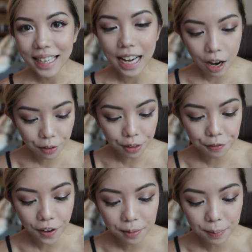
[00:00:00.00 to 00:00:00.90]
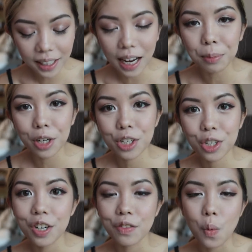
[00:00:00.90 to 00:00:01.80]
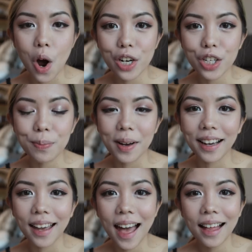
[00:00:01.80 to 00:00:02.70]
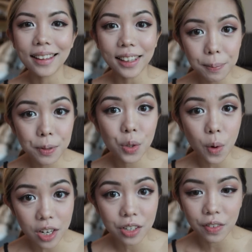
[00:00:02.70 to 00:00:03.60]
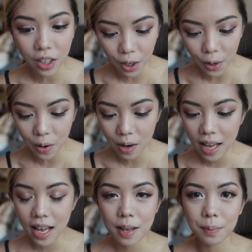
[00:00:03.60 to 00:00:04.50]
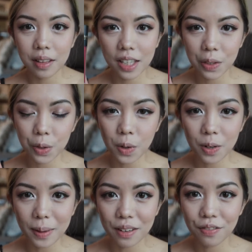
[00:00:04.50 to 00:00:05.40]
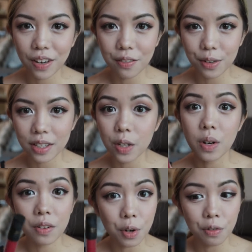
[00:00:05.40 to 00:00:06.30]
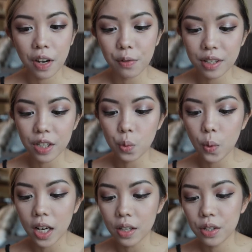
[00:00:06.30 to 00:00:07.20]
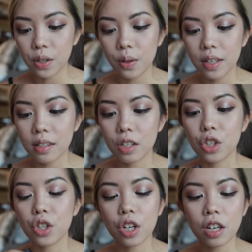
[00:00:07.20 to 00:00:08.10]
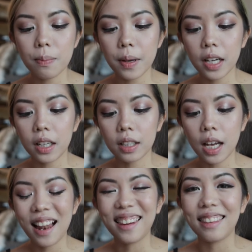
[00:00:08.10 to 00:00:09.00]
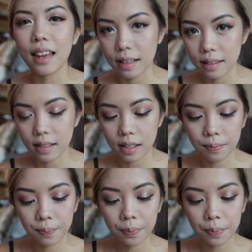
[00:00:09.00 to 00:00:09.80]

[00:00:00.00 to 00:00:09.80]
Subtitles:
Now for the fun bit, I'm not sure if you watched my lip swatch video, but this was one of my favorites and one of your favorites as well. So this is the Sugar Bell Lust.